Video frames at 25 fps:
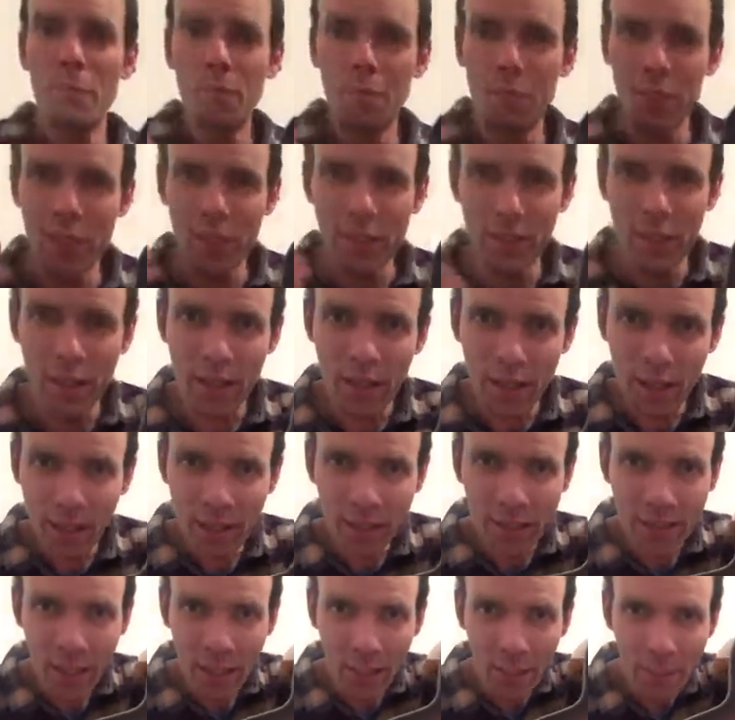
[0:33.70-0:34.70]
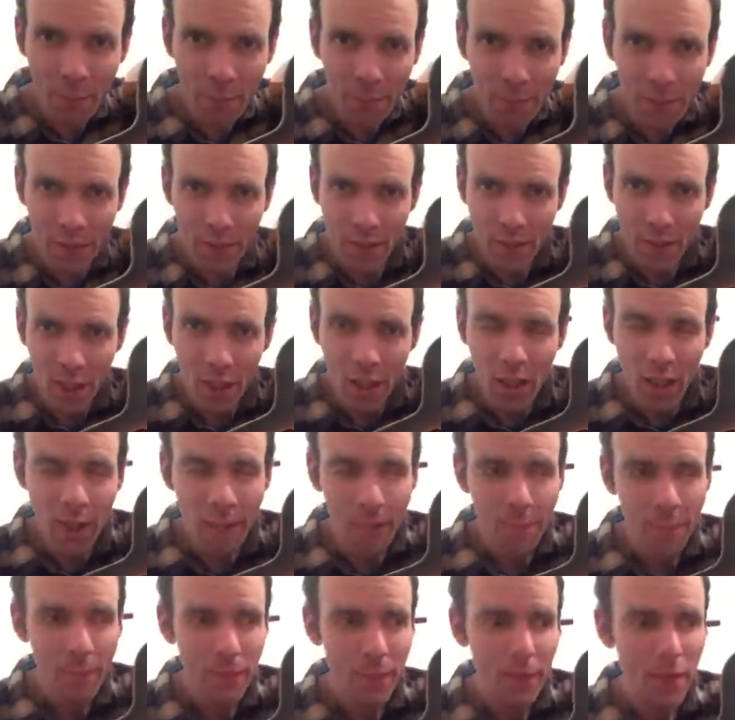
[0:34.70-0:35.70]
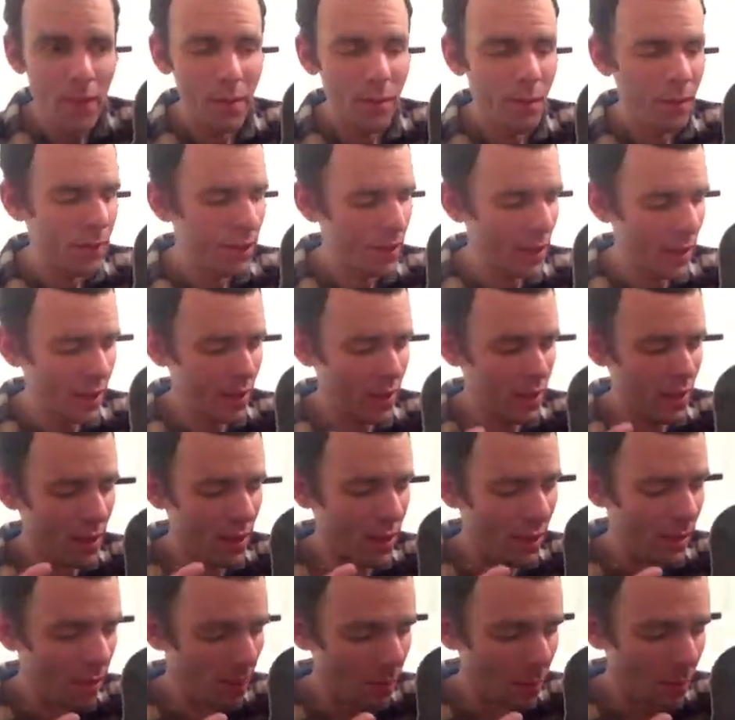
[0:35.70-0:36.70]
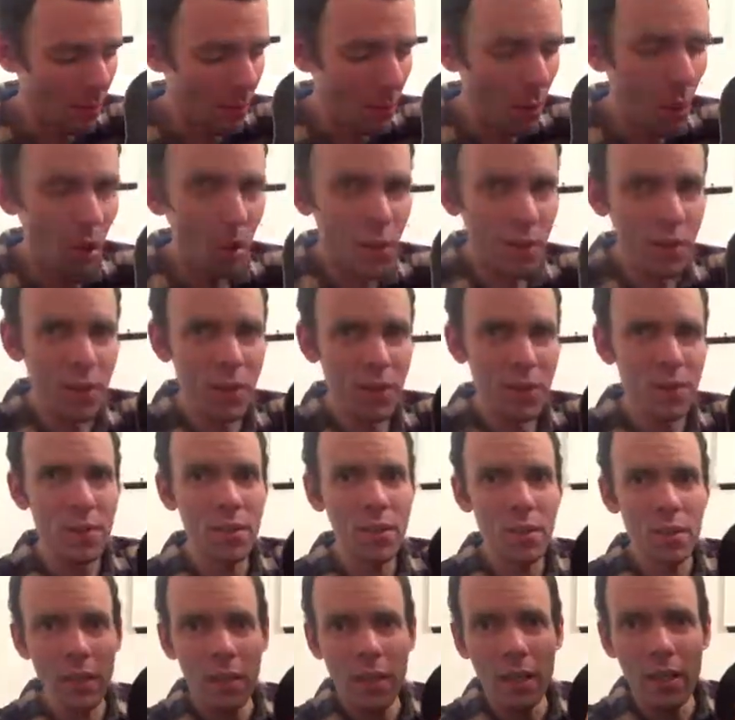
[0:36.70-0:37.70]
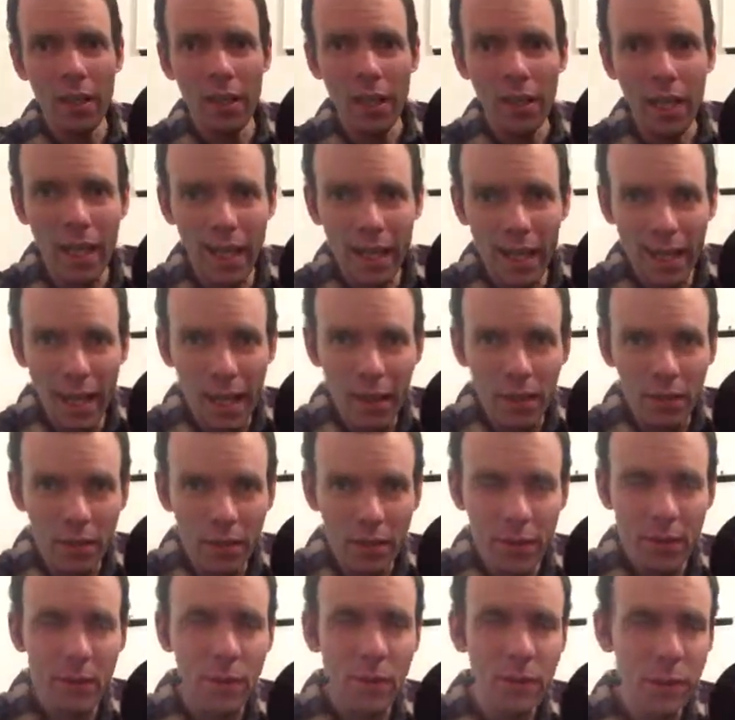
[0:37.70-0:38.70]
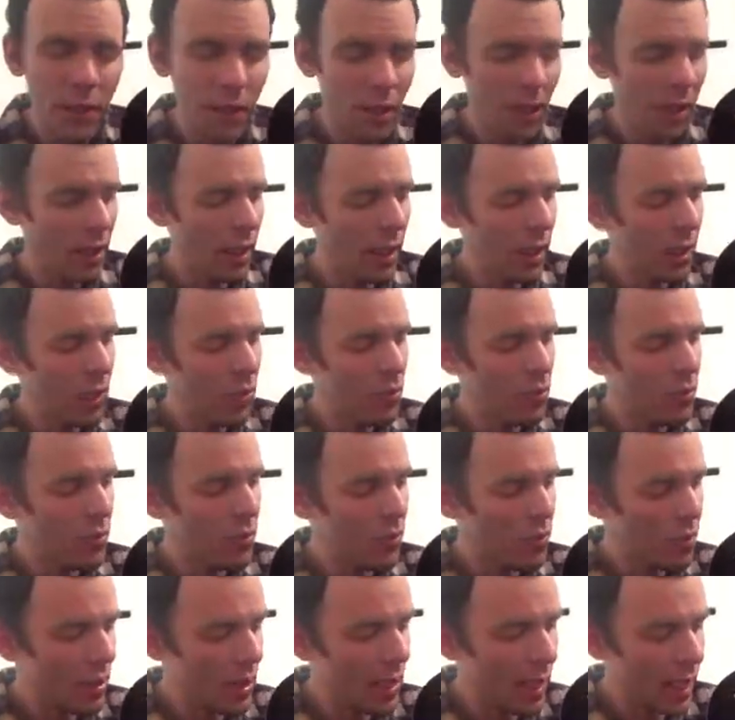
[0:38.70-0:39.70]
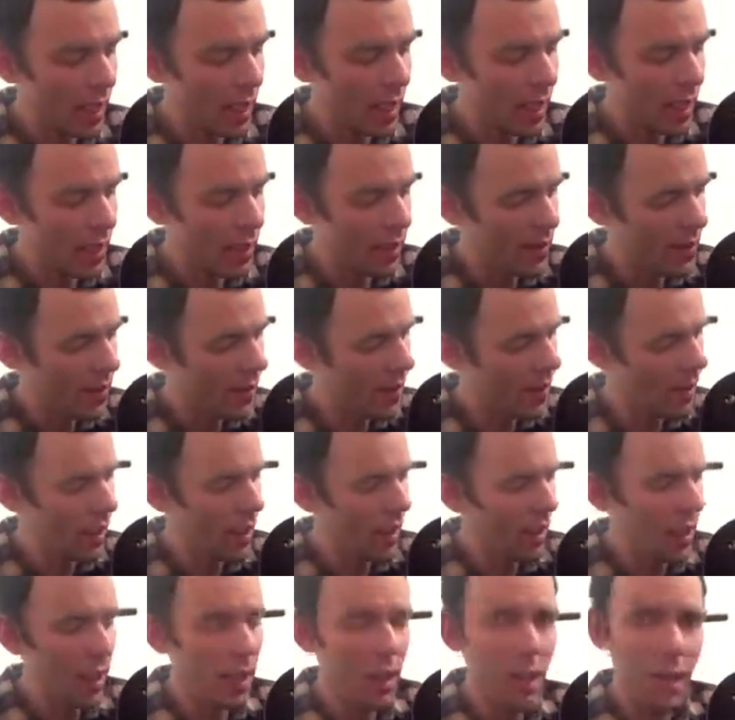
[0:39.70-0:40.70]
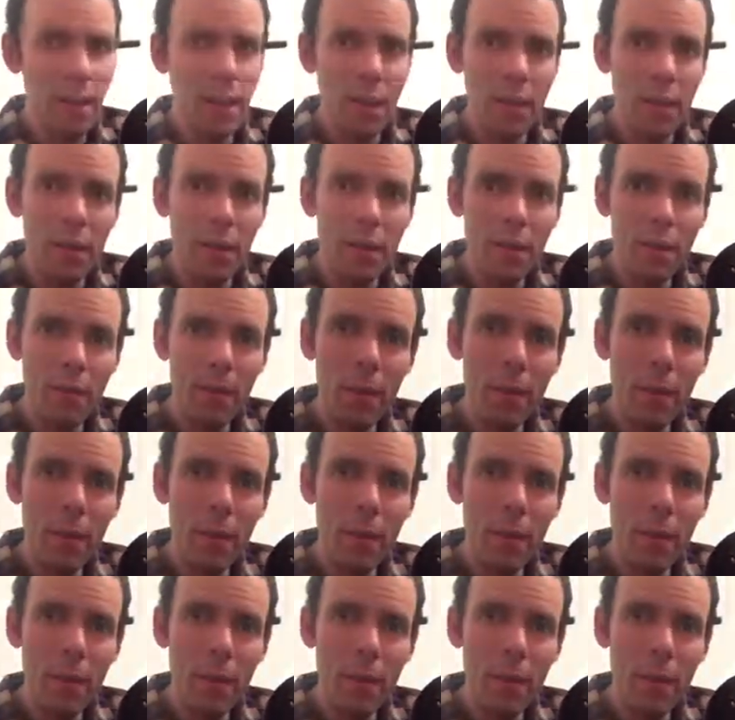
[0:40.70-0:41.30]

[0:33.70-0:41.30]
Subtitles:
particular type of guitar, which has a box, a cutout, and usually has a